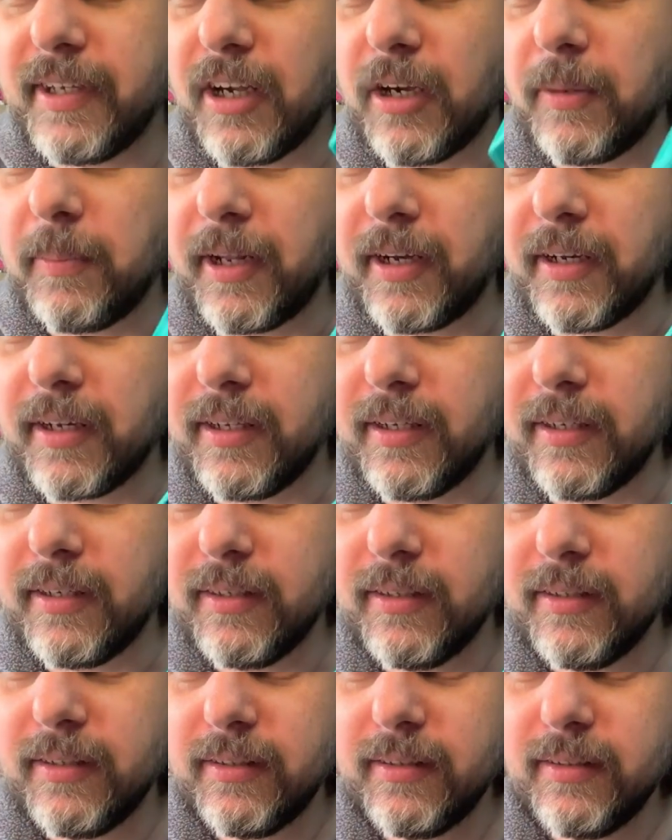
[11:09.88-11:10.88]
harmonica.
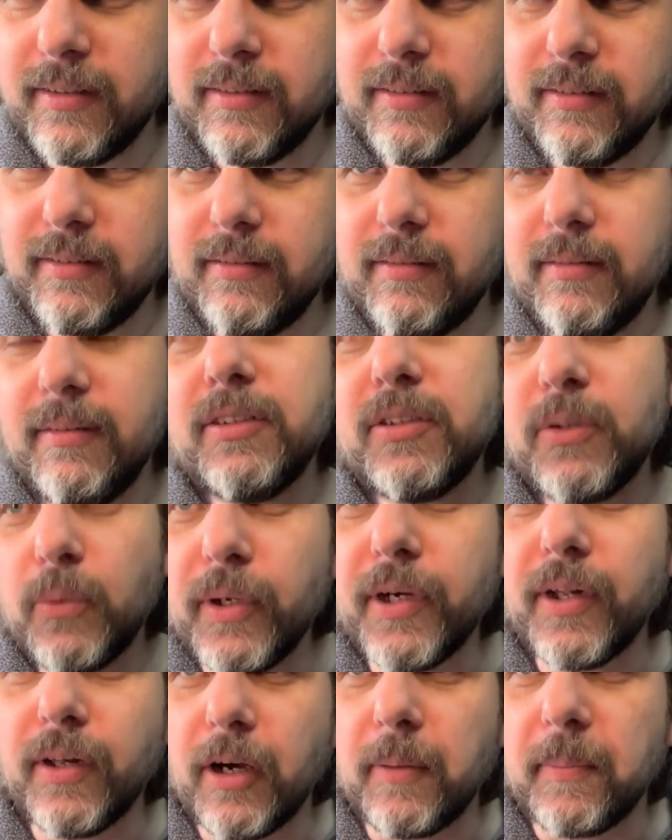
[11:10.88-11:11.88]
It's a
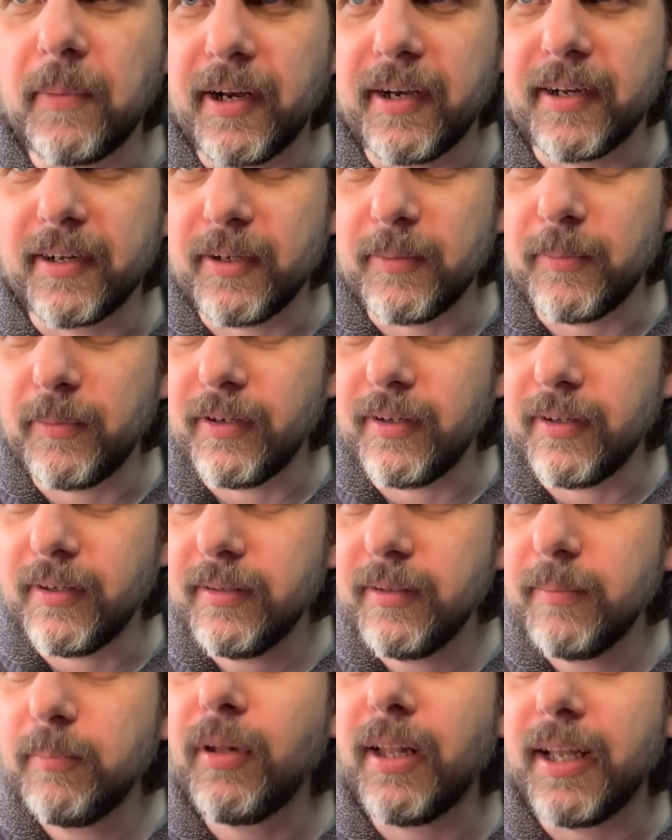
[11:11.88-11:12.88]
real harmonica, but
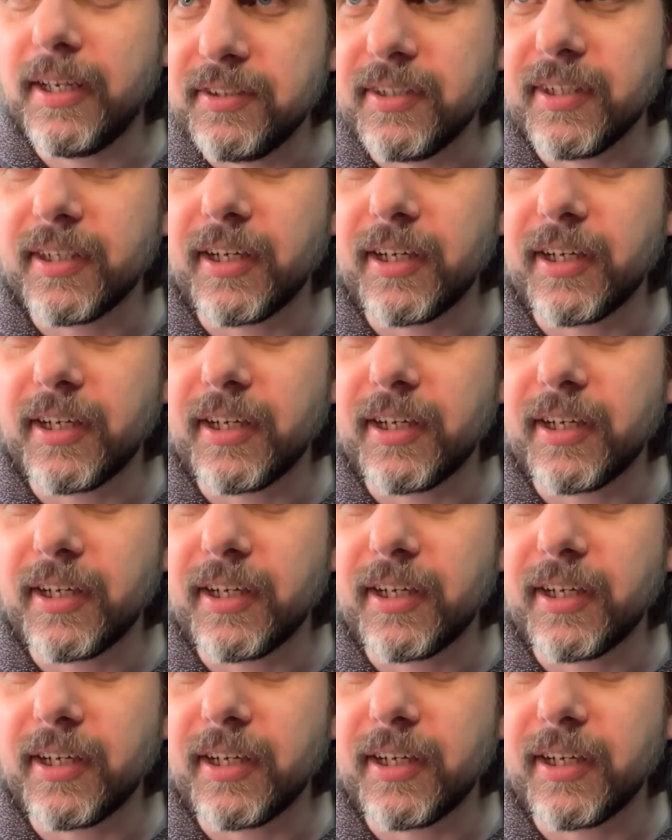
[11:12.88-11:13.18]
plastic